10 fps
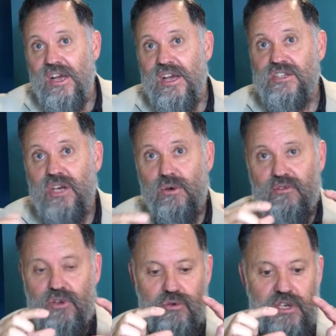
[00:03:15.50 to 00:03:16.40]
so if
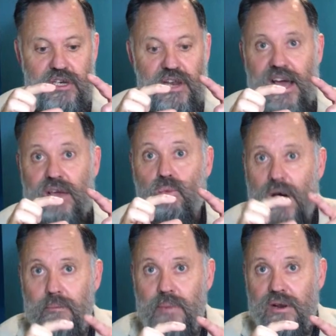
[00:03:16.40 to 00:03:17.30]
you did a
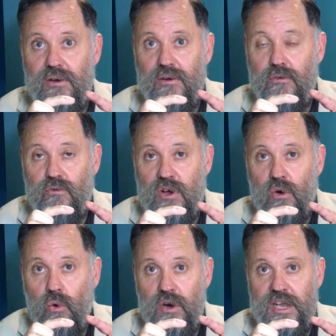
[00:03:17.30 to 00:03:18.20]
1 minute
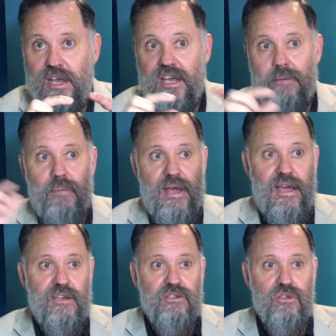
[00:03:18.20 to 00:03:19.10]
recording
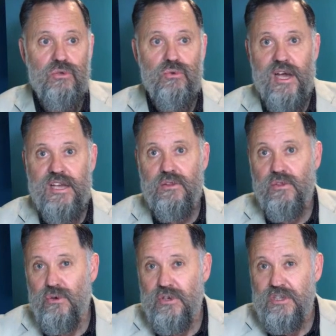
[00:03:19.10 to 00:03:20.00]
compared to a
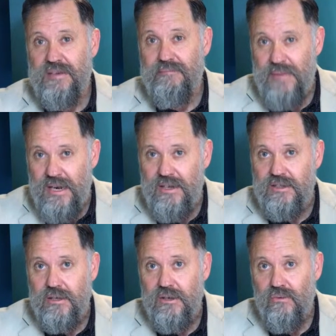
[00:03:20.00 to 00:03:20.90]
30-minute
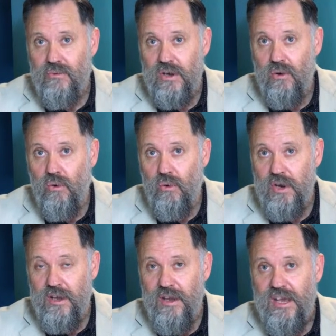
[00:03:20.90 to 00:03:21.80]

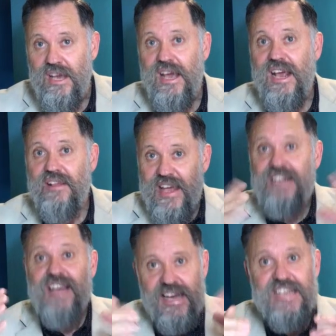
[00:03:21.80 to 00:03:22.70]
recording, it
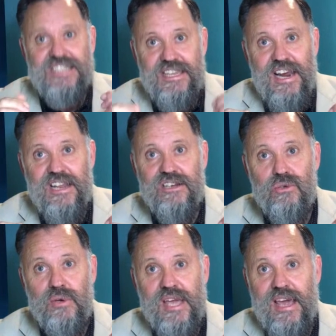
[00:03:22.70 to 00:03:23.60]
takes that into
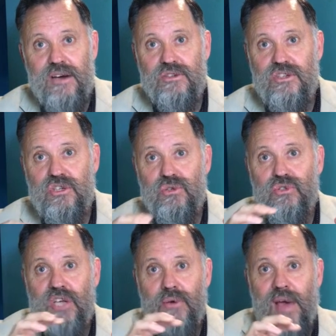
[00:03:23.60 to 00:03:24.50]
account too.
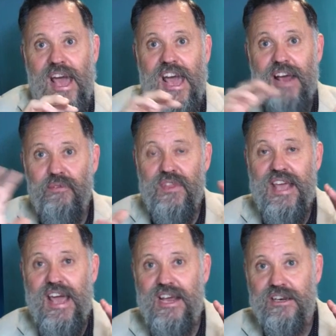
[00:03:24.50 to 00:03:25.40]
So at the
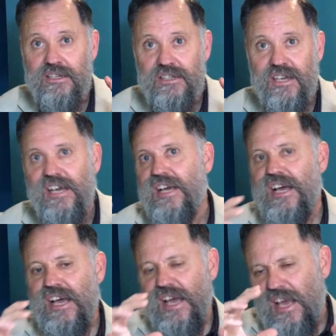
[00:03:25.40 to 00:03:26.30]
end,
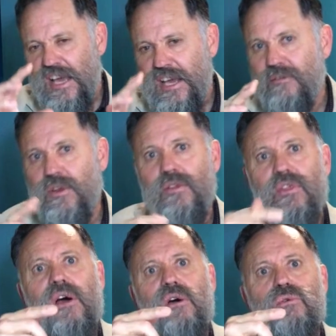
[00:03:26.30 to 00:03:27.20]
even
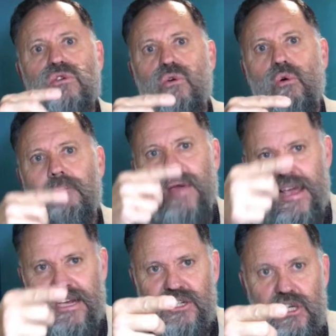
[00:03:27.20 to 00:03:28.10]
though your
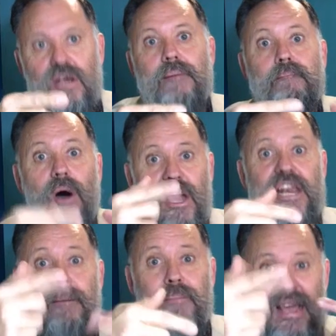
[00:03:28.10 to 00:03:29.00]
picture might
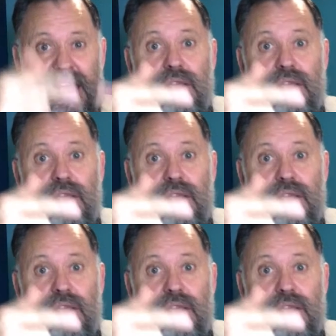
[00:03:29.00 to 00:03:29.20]
appear